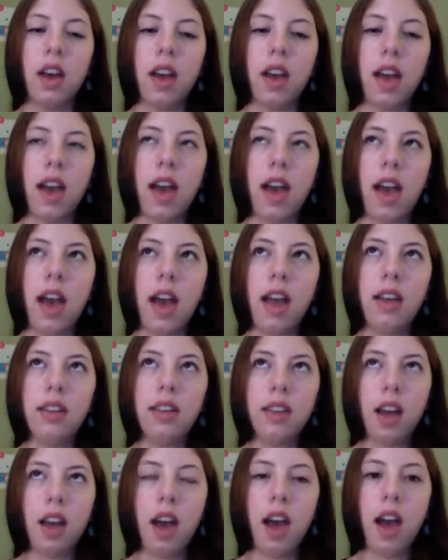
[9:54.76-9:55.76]
And
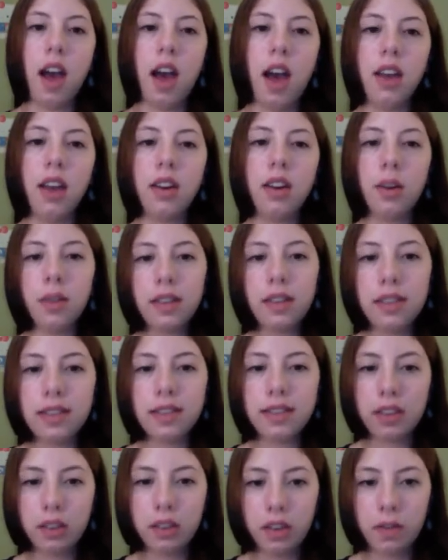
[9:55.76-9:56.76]
I know that's a
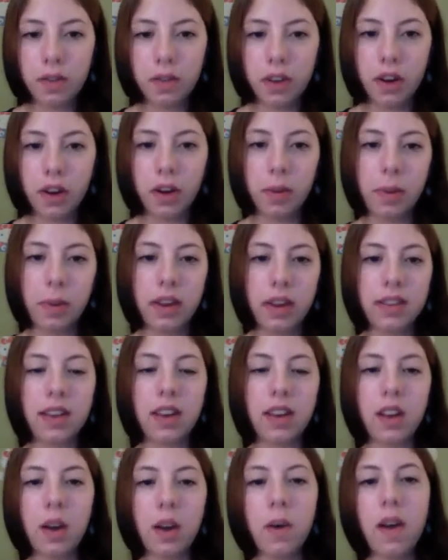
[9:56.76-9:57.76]
silly fear because I
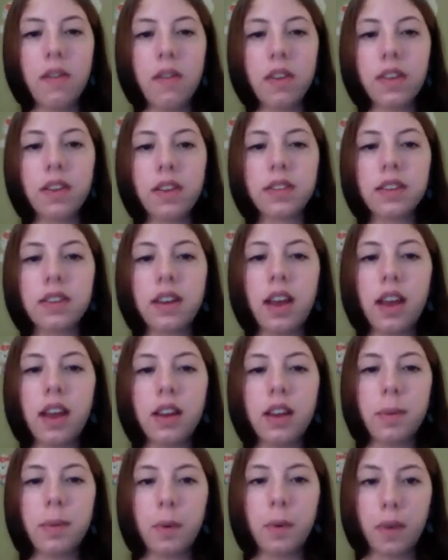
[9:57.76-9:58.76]
know everything's going to end up
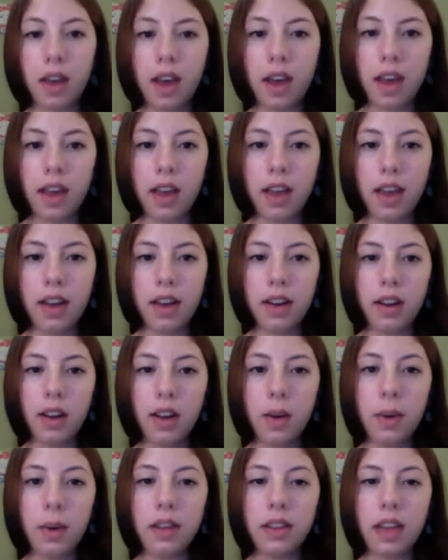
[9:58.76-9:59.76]
okay, and I know
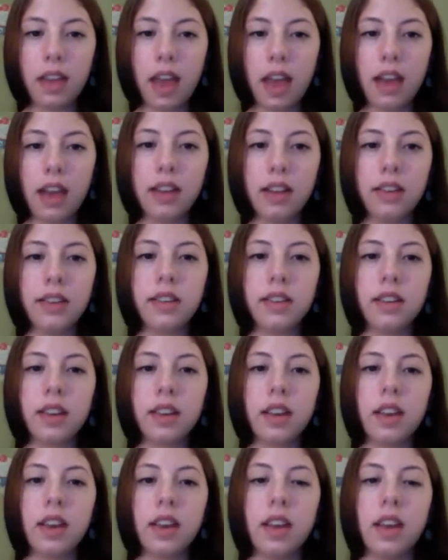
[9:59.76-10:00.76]
in the end
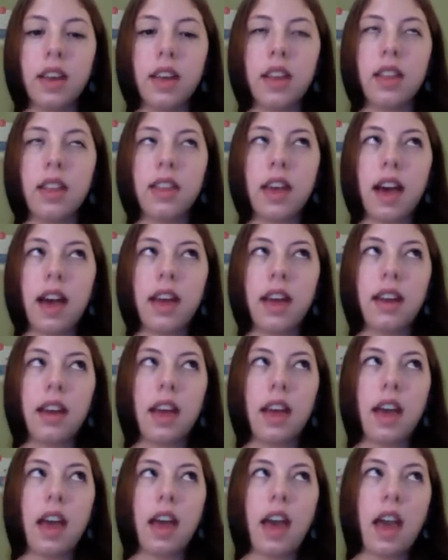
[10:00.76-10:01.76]
that
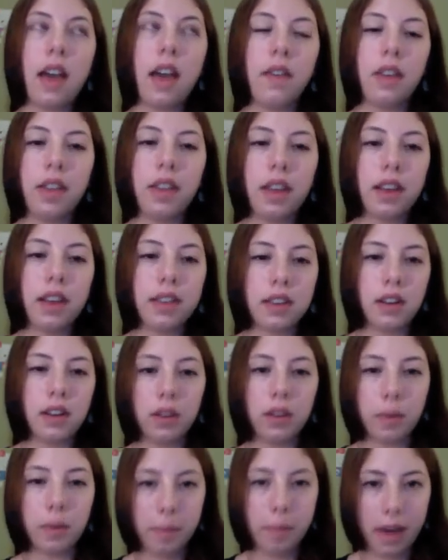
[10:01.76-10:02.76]
everything is going to
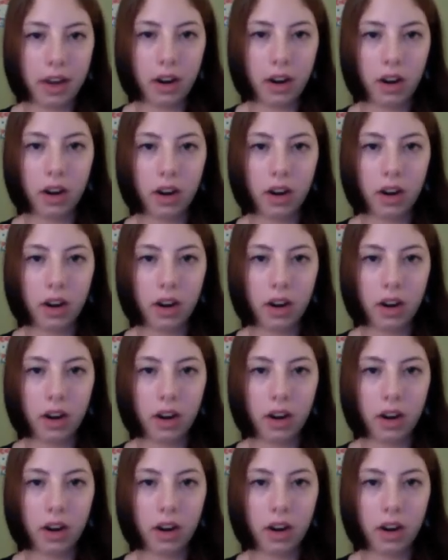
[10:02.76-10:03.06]
look better.